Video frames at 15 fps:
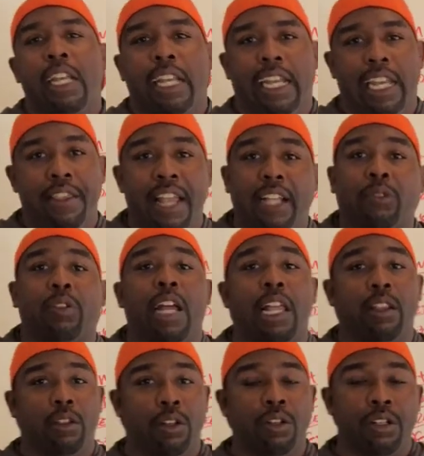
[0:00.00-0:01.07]
And that's what I
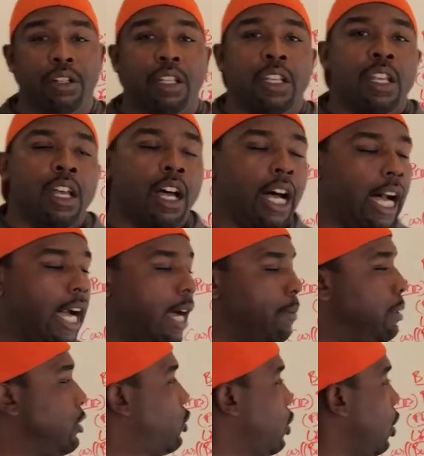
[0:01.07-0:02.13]
learned.
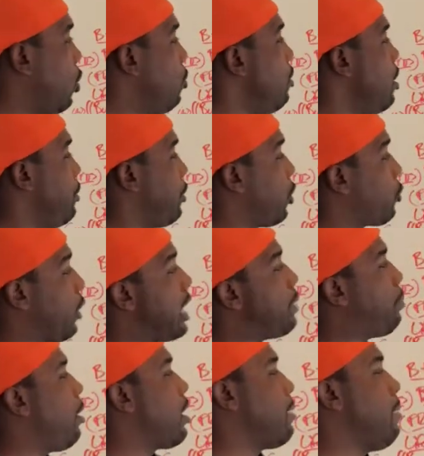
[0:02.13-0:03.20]
And so the
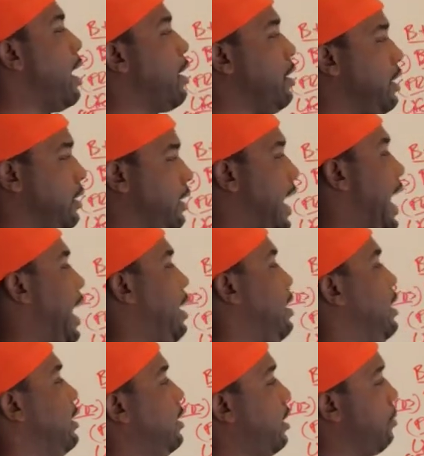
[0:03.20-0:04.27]
great part about it is
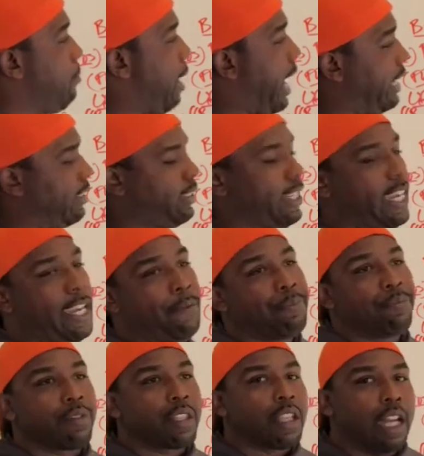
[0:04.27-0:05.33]
the mindset
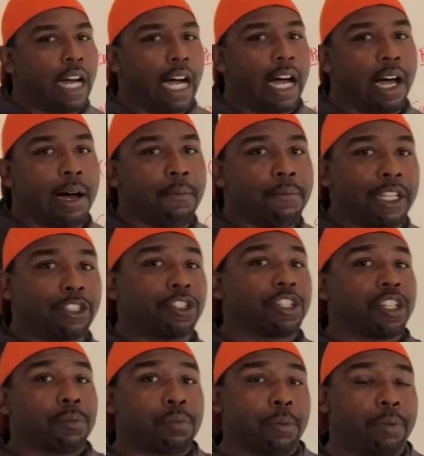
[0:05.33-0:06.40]
that you're
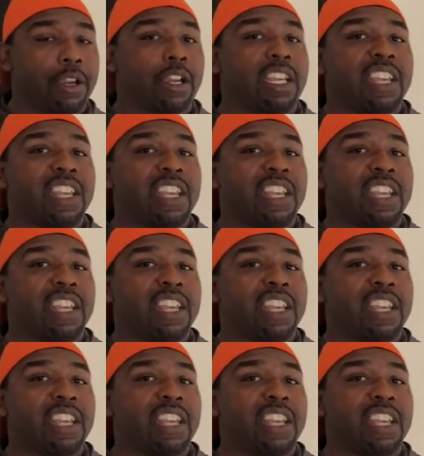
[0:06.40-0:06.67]
going to prepare.